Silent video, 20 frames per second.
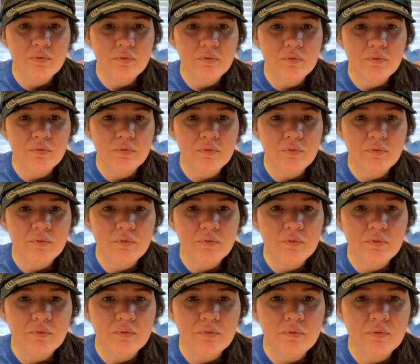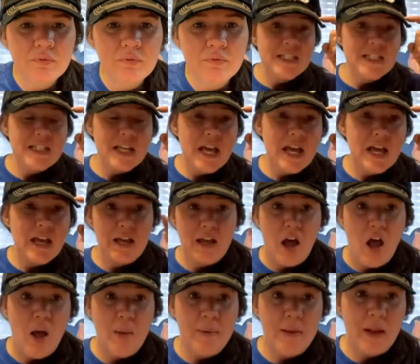Nope, this one is
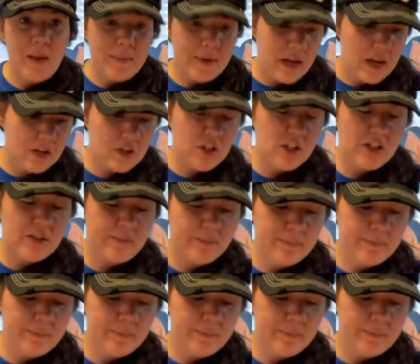Hobby Lobby, actually.